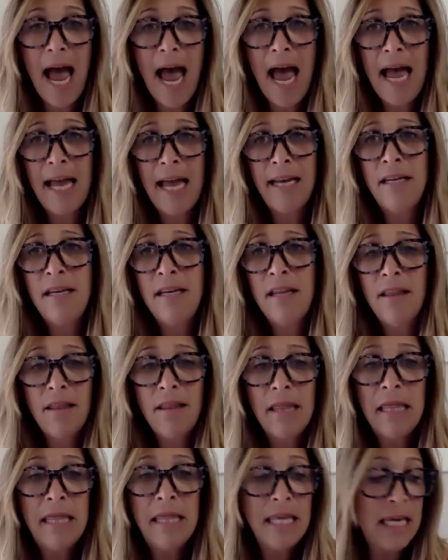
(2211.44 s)
And
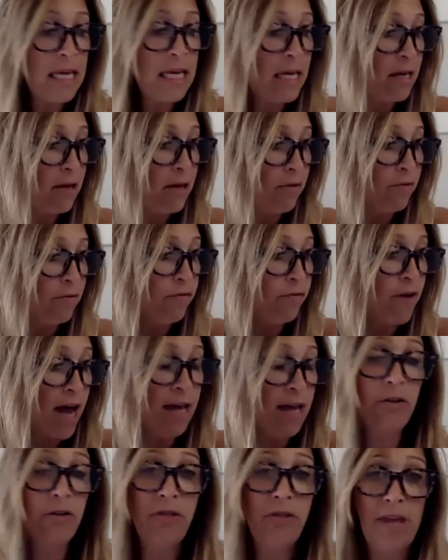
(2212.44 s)
the
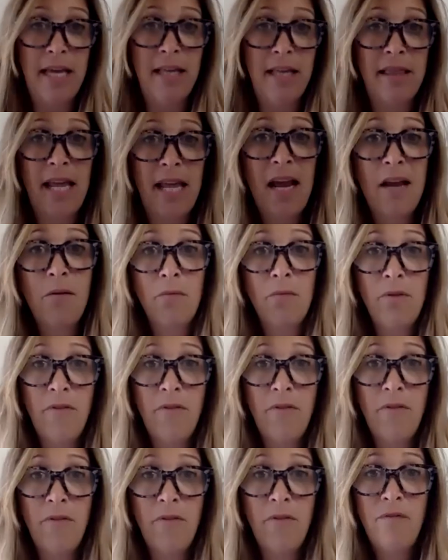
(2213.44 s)
final tip
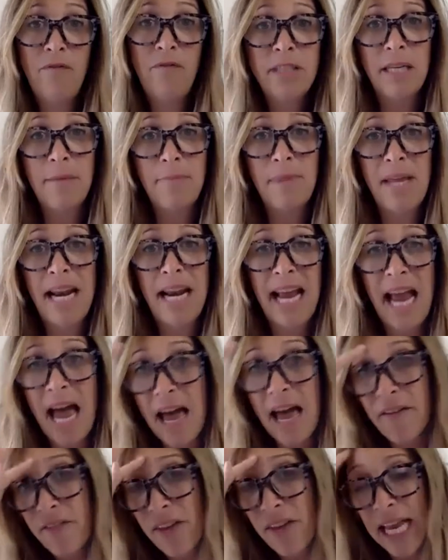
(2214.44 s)
that I
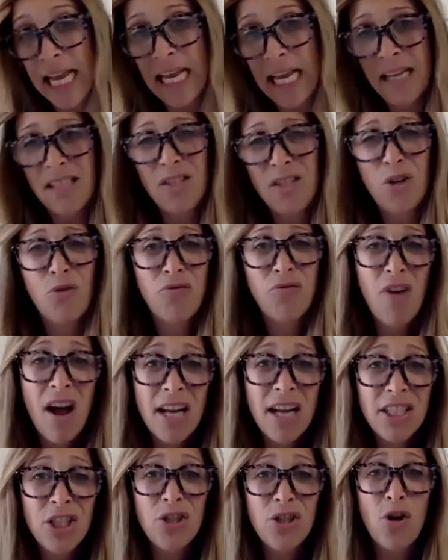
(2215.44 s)
have is
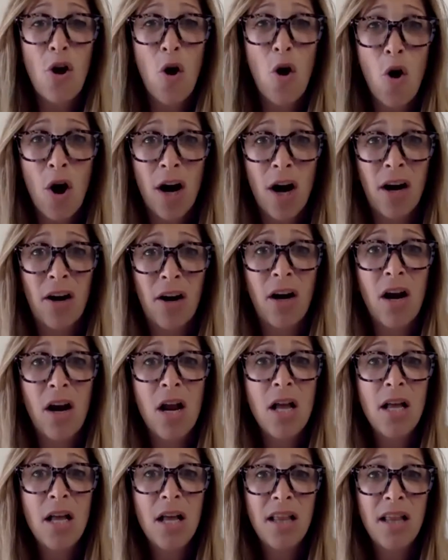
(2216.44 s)
garages are
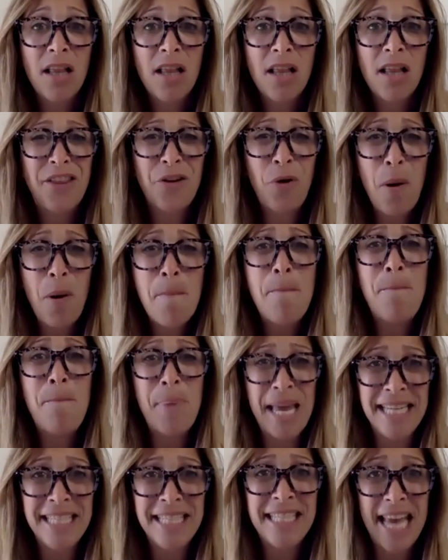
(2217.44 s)
they're a
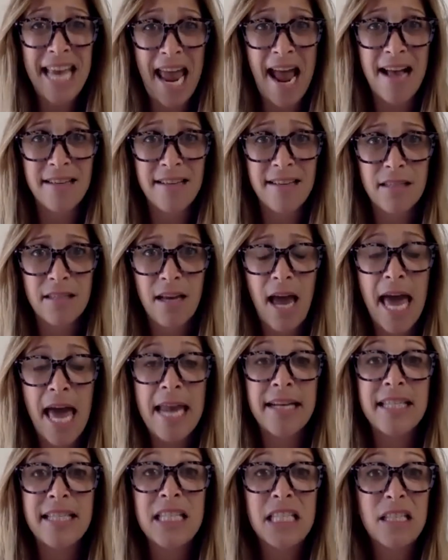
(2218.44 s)
big task.
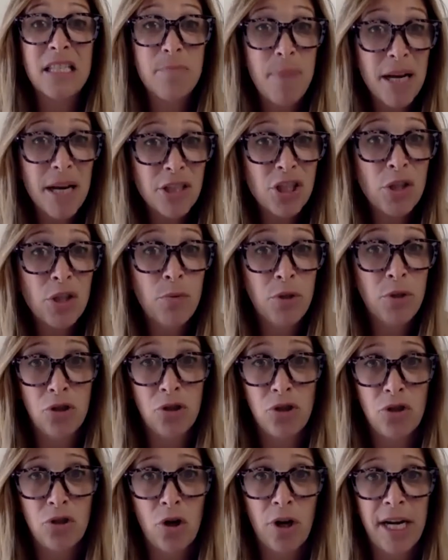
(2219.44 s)
And especially when you're
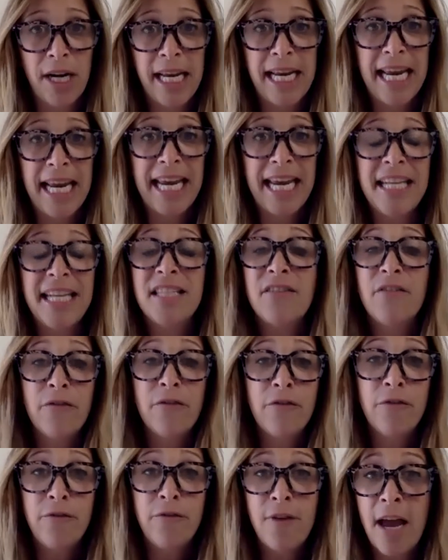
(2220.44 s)
starting, is
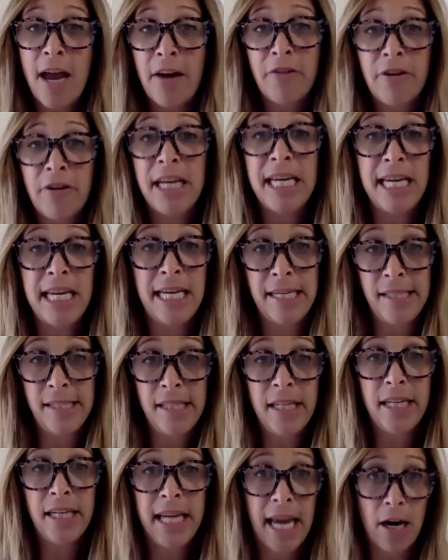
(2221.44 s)
very
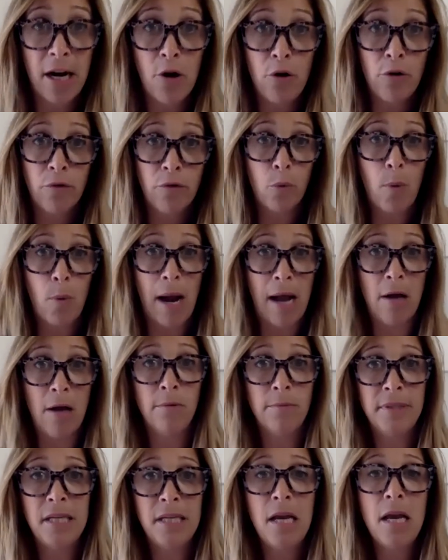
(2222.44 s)
easy to get
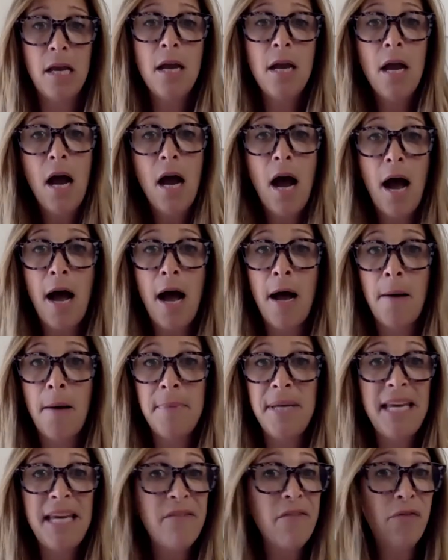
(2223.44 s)
overwhelmed,
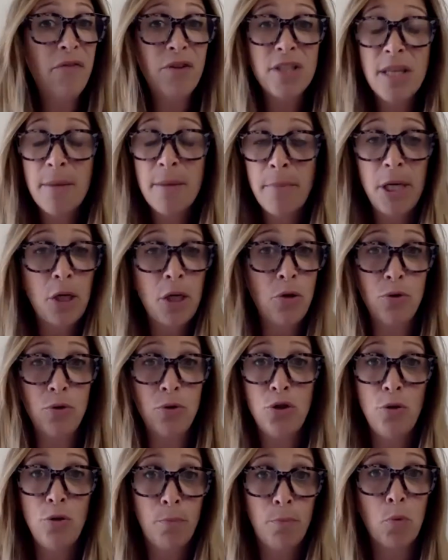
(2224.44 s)
even for somebody
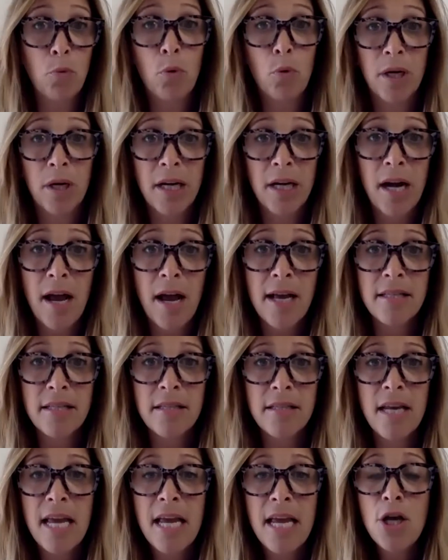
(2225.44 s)
who's super
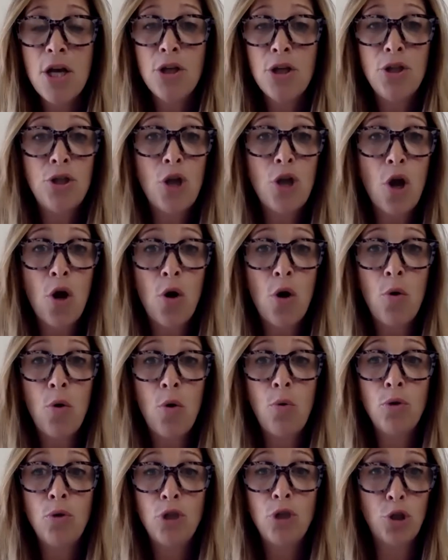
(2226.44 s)
organized.
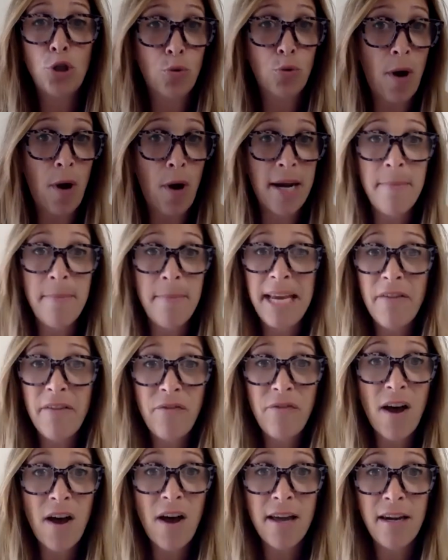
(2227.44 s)
So to try to make
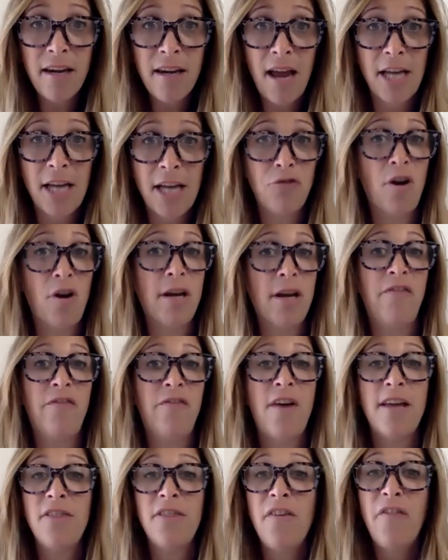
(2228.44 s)
it fun, I try to
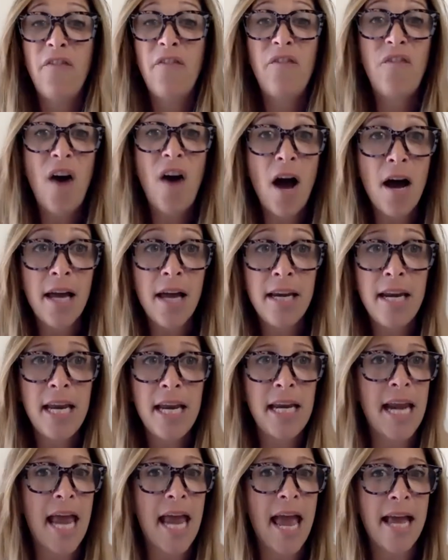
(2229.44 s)
find the fun
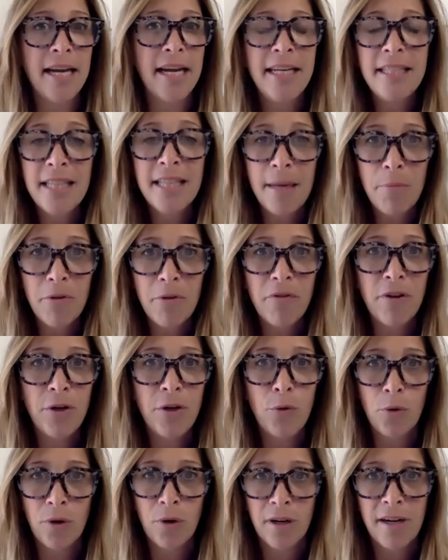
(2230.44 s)
in any type of
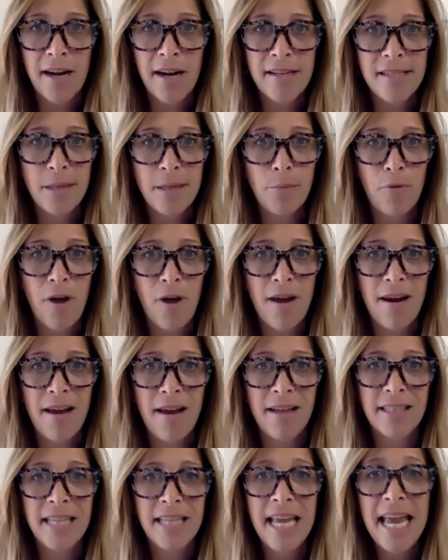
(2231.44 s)
an organizing
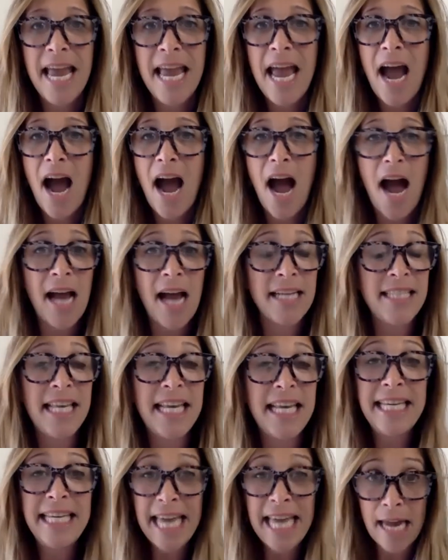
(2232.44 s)
product. I
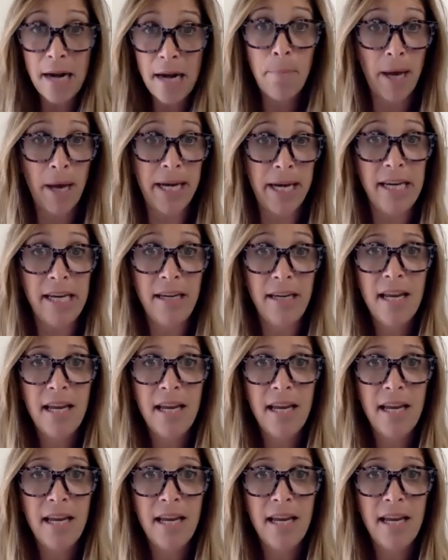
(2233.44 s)
say get a buddy.